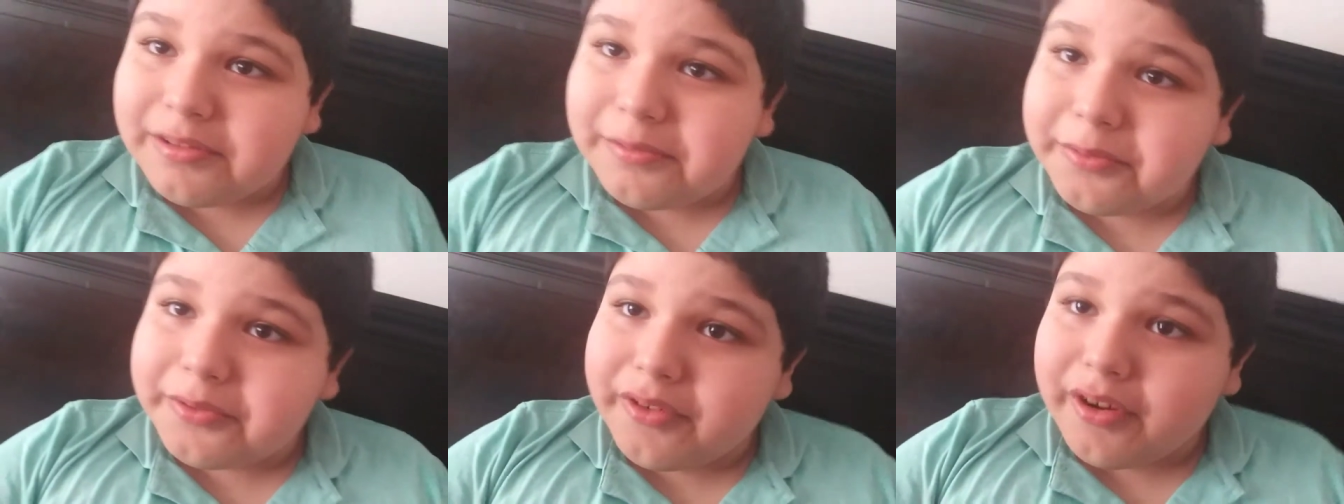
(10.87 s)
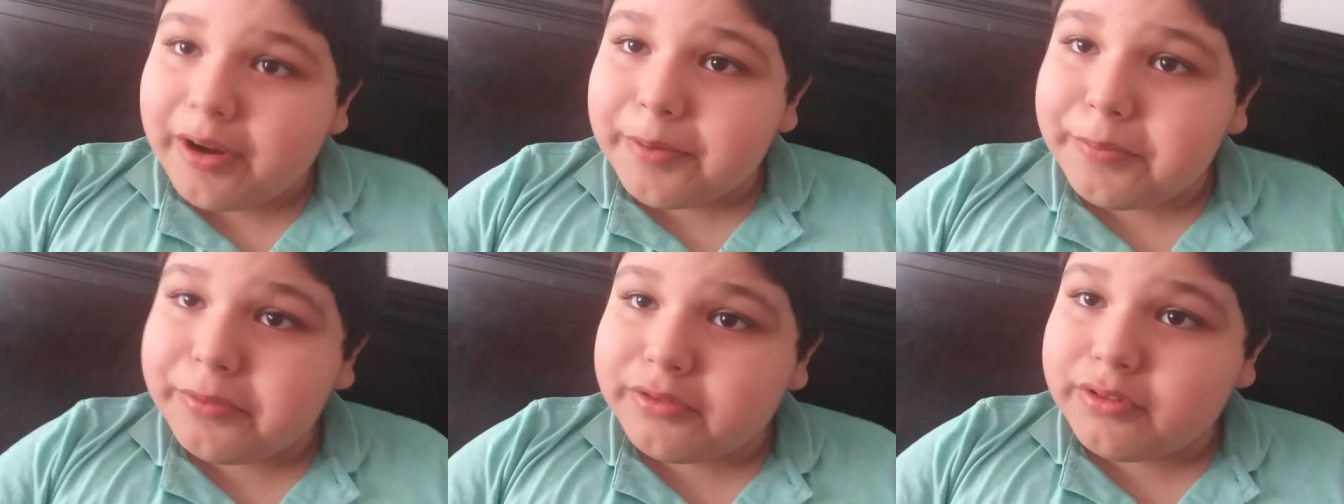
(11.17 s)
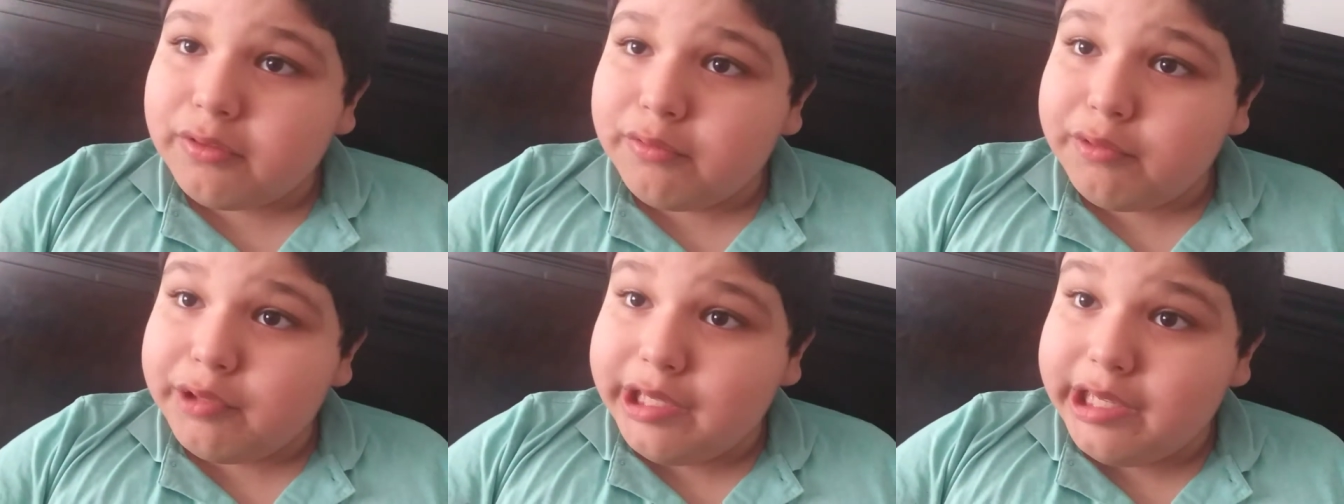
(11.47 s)

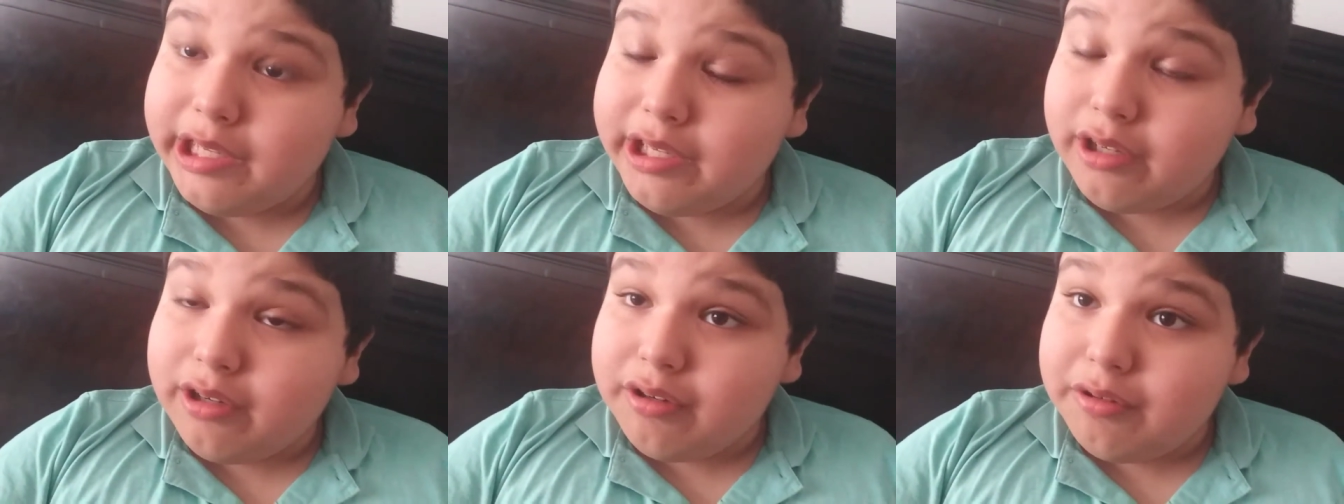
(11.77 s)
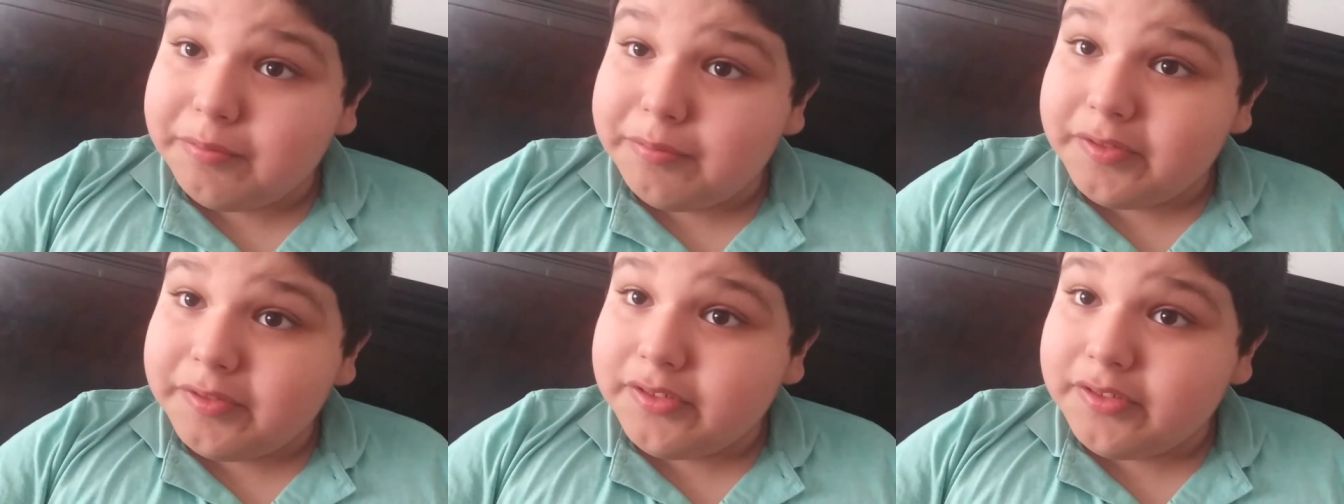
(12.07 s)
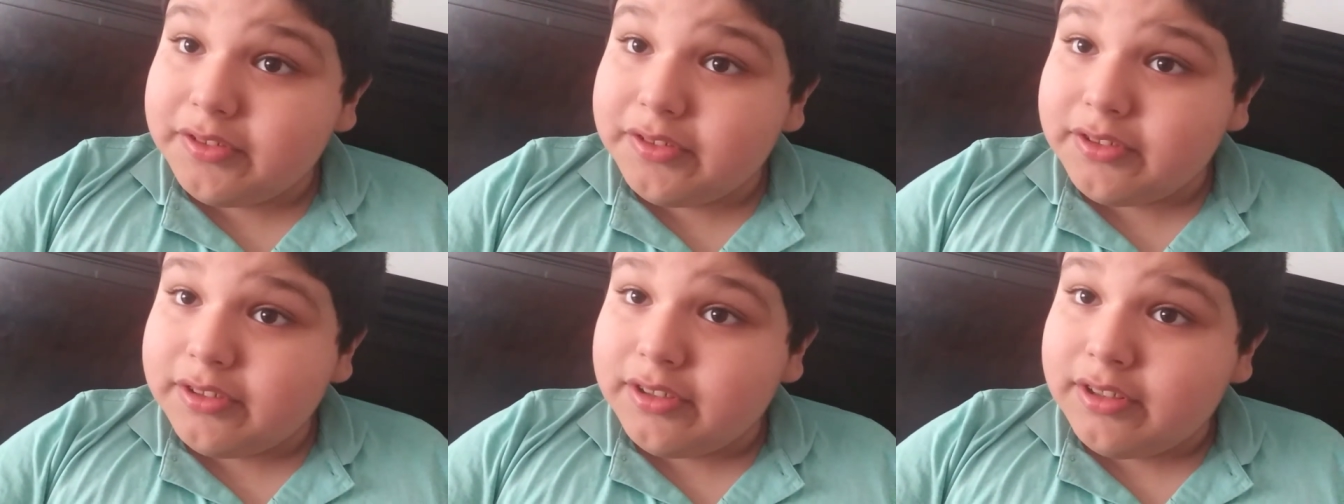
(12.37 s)
subscribers a week
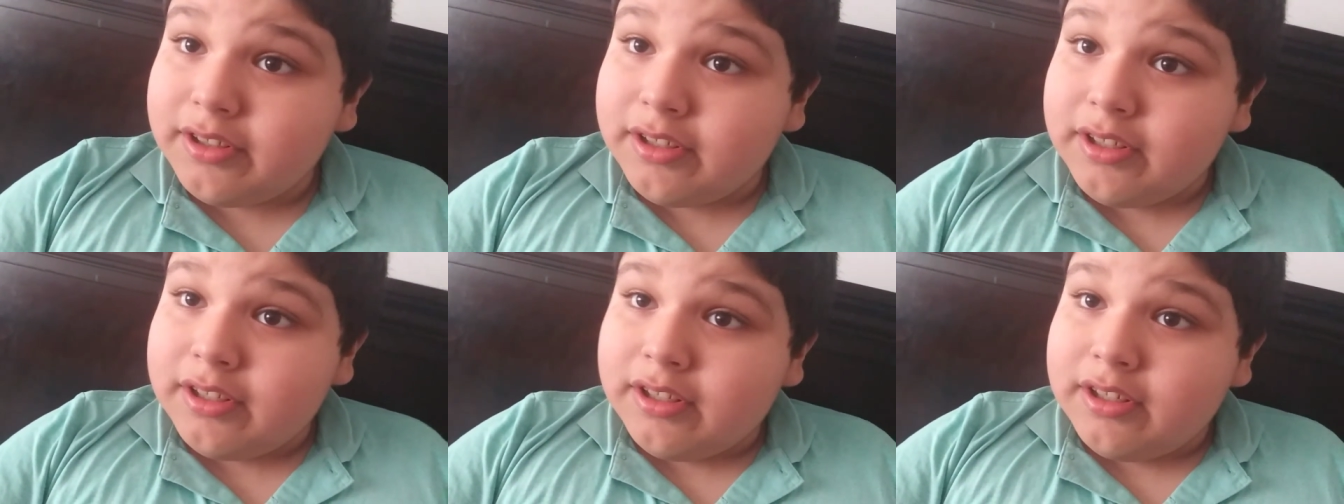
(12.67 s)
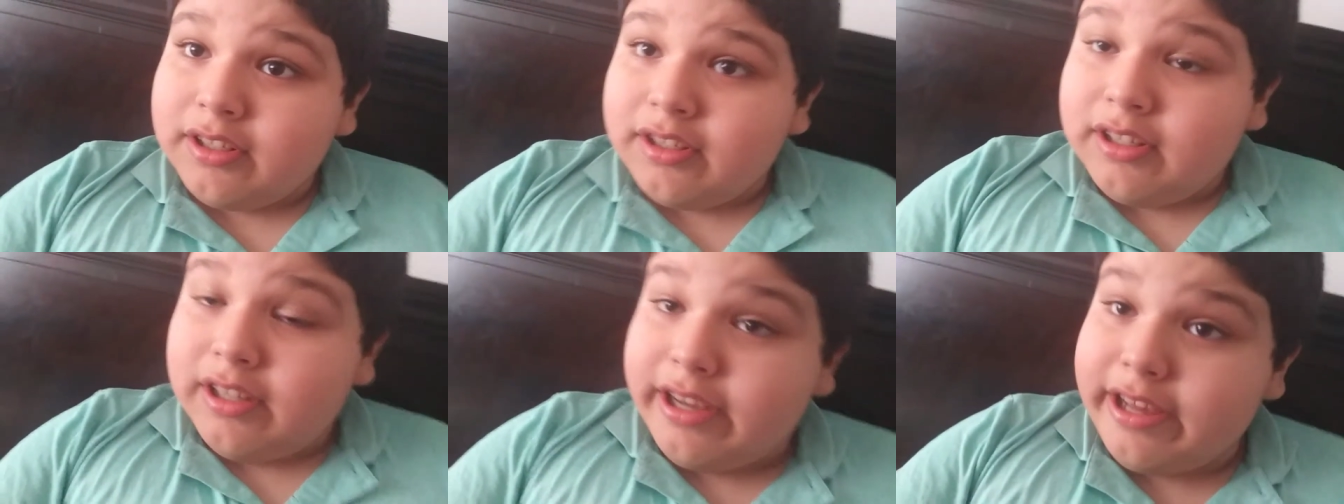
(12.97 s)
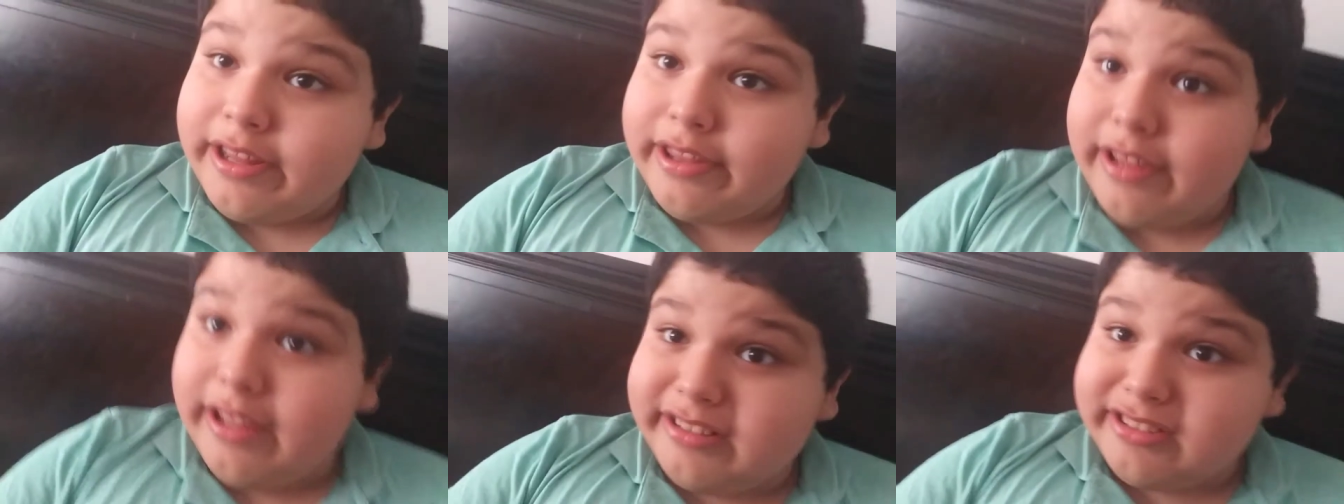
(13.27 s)
almost
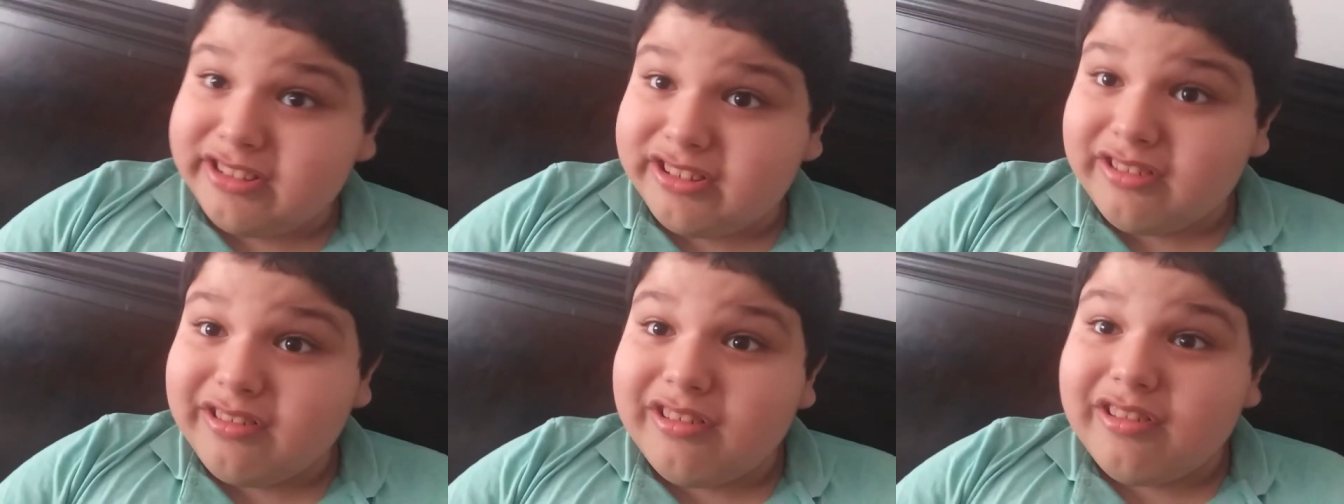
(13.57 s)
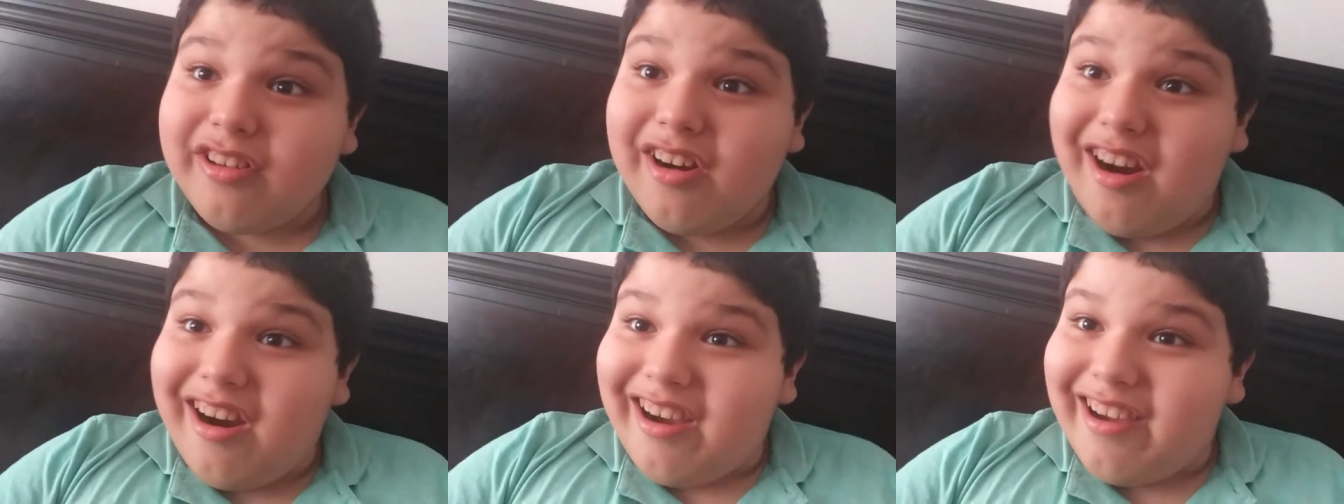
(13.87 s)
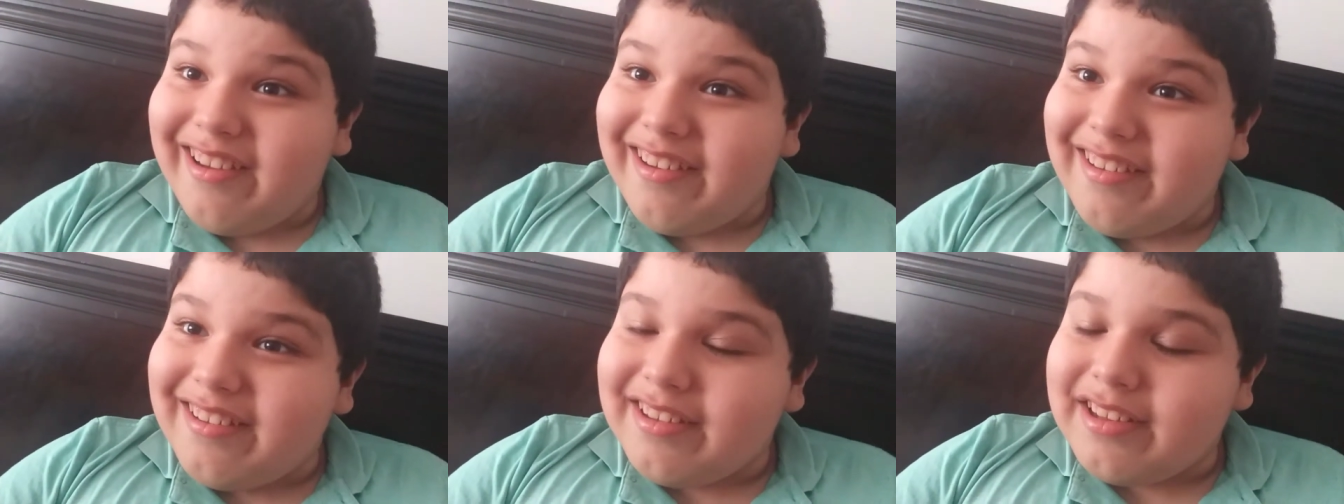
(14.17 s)
and that's a
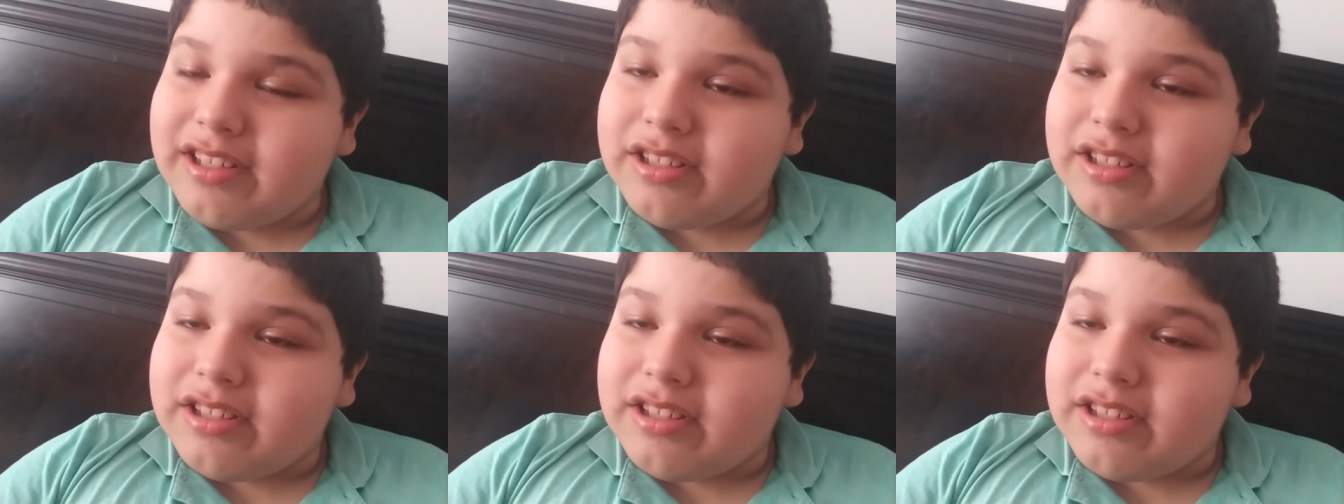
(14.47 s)
lot.